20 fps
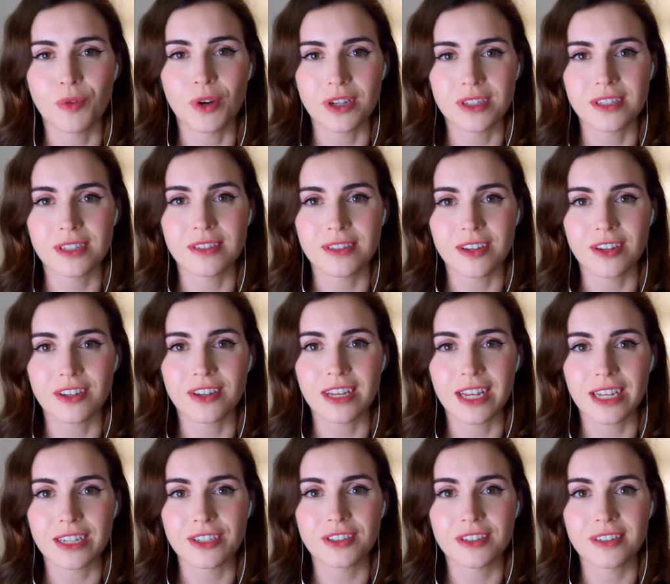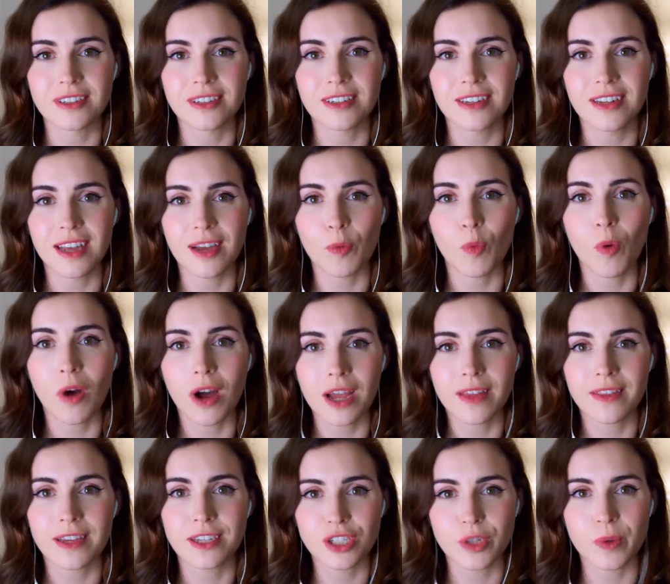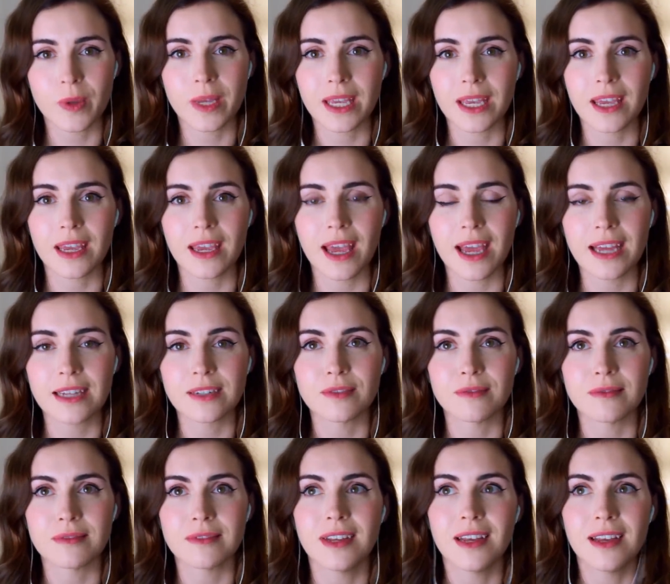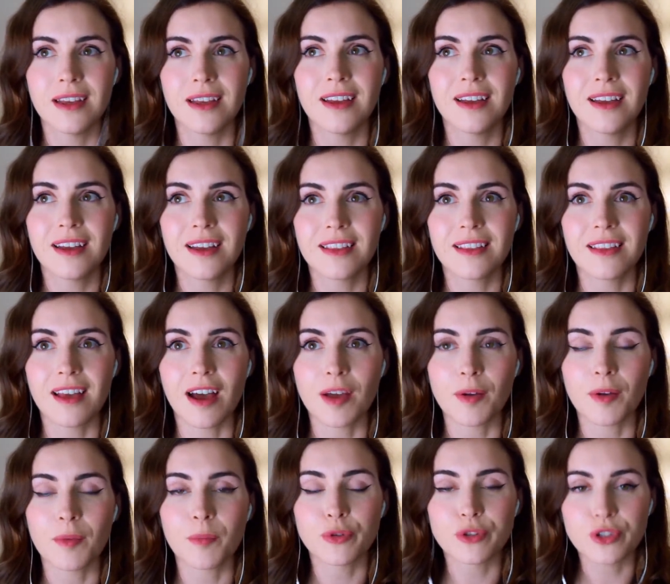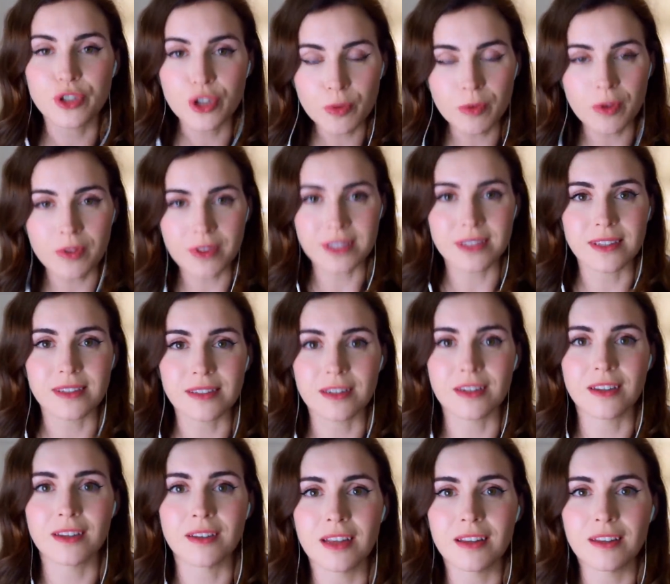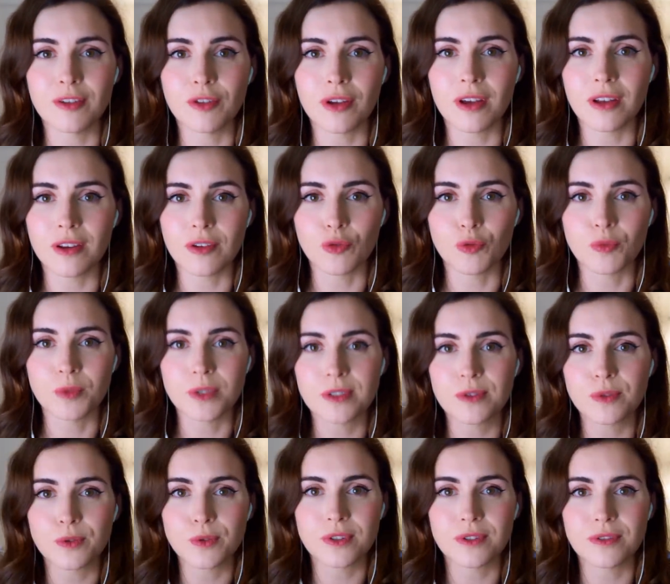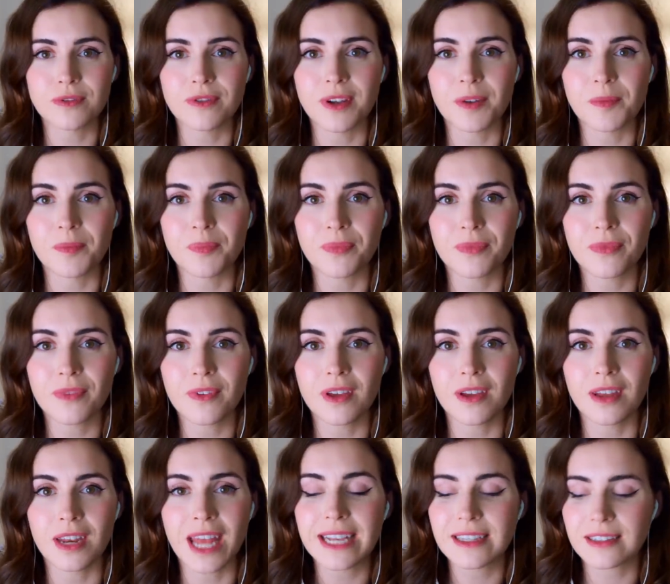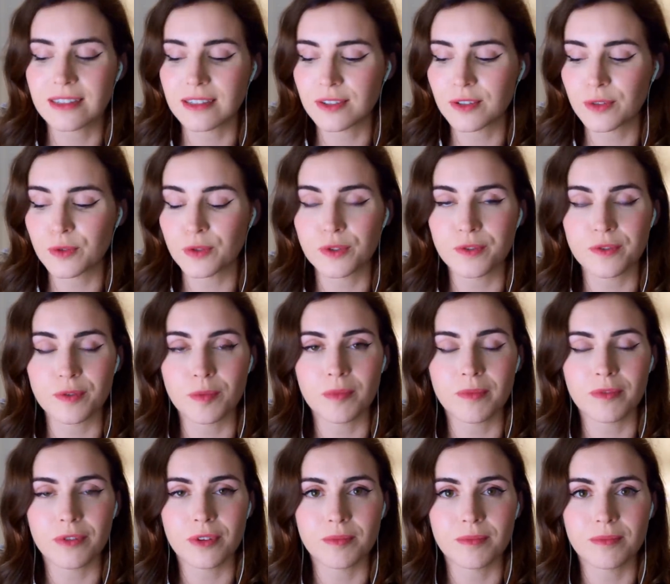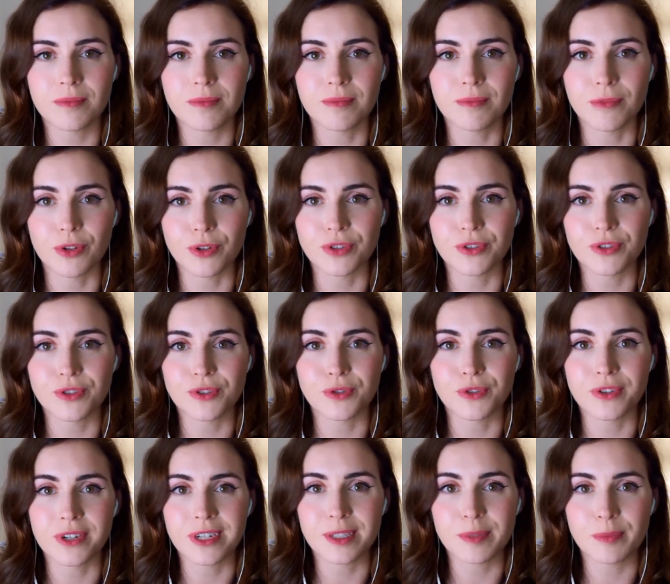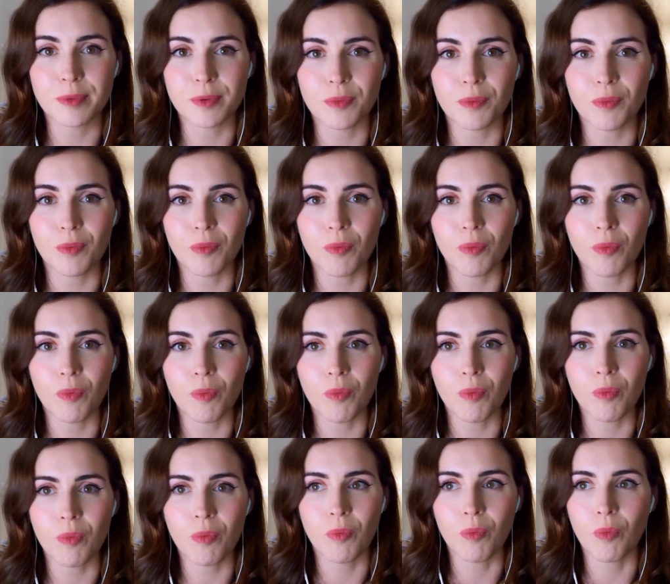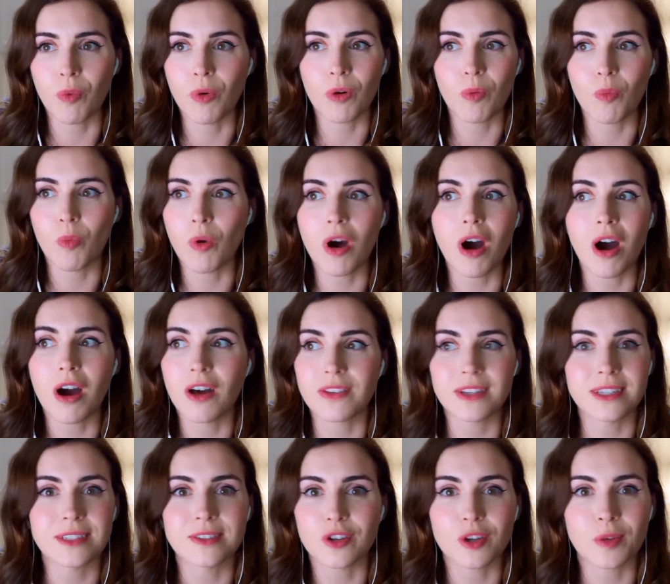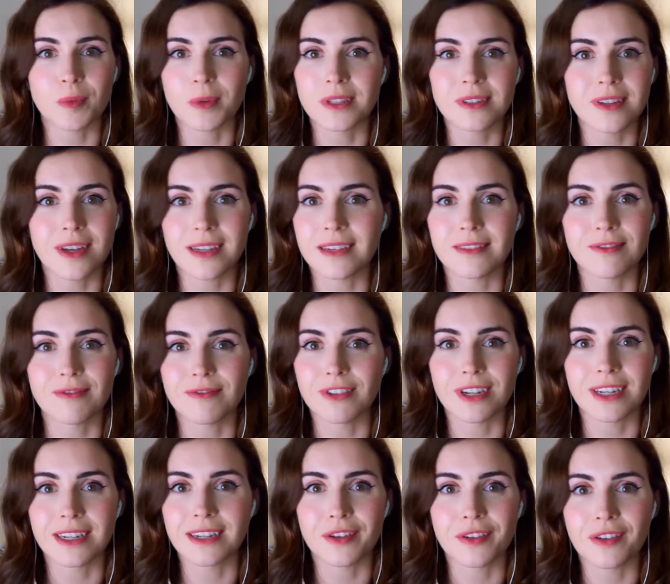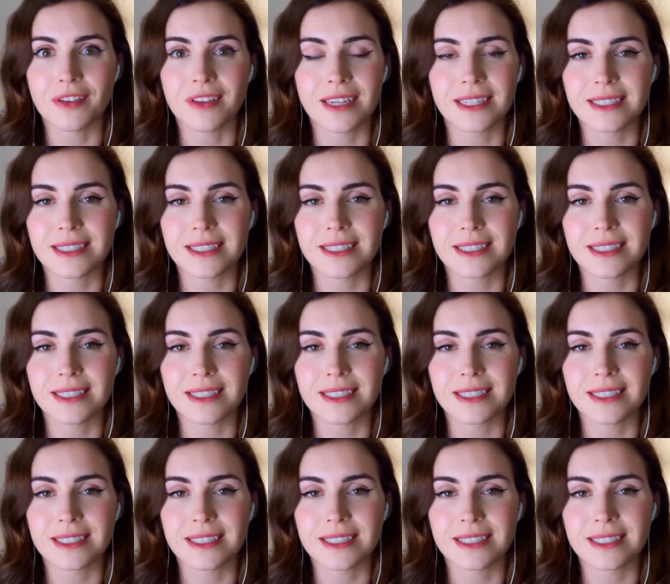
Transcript: words in circulation, and why are they doing it? And I presume that this is an enormous source of, an excellent source for modern historians, but what are these documents? I didn't really know that they